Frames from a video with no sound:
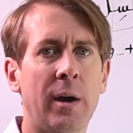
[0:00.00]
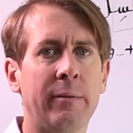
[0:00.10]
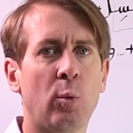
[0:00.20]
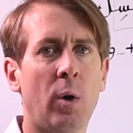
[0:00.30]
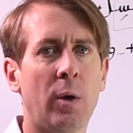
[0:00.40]

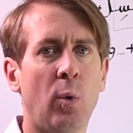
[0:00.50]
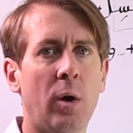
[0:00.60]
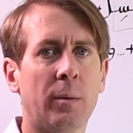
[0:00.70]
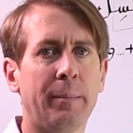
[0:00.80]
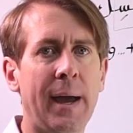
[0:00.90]
Alright everyone,
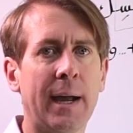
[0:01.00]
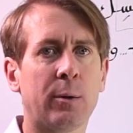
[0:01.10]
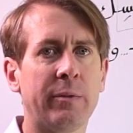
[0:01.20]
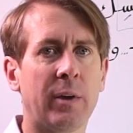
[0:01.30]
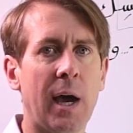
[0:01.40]
welcome
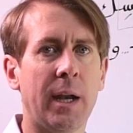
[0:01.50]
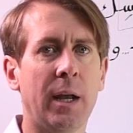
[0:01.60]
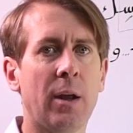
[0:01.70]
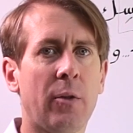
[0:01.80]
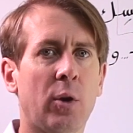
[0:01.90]
back. We've got
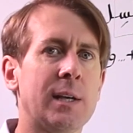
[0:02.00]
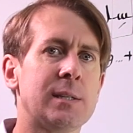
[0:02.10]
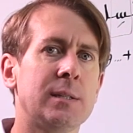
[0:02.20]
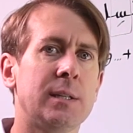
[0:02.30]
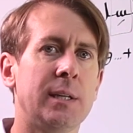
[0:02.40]
another
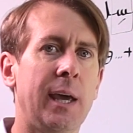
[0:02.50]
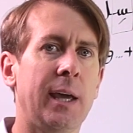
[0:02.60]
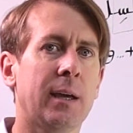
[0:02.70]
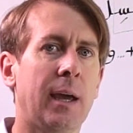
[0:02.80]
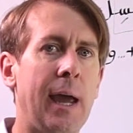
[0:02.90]
lesson
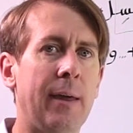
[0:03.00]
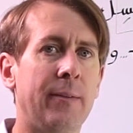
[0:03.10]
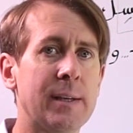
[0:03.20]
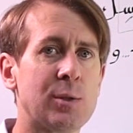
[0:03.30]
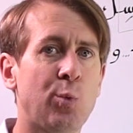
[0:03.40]
today,
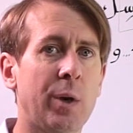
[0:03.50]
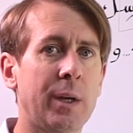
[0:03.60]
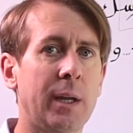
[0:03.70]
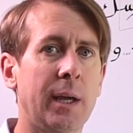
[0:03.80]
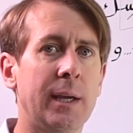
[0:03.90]
and this
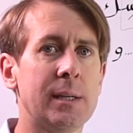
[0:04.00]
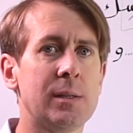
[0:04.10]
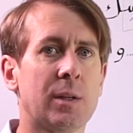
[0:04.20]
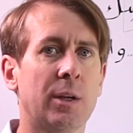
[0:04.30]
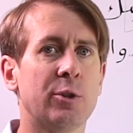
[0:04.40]
one
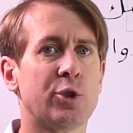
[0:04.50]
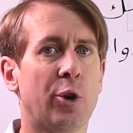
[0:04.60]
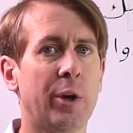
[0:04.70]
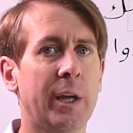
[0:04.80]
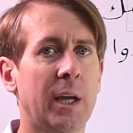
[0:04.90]
is
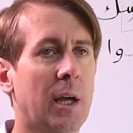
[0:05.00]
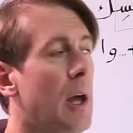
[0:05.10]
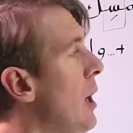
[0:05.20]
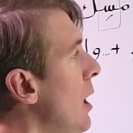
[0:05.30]
concerning